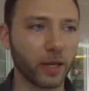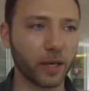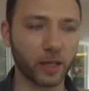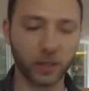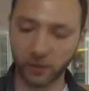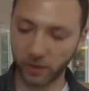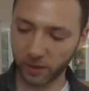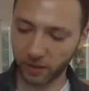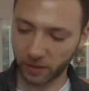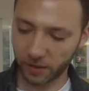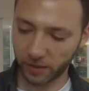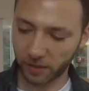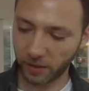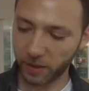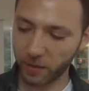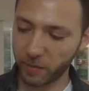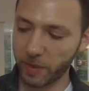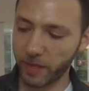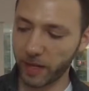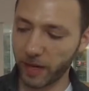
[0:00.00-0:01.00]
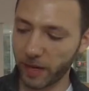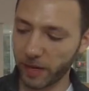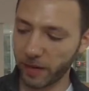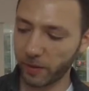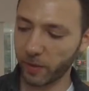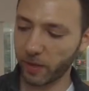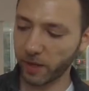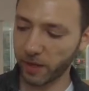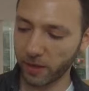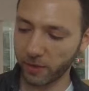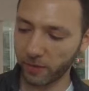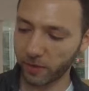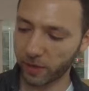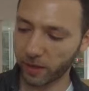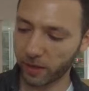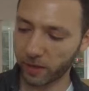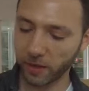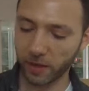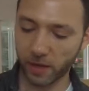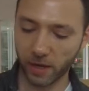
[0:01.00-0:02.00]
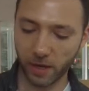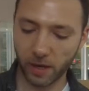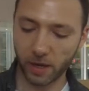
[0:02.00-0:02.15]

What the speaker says: heart rate is a little bit high, 117.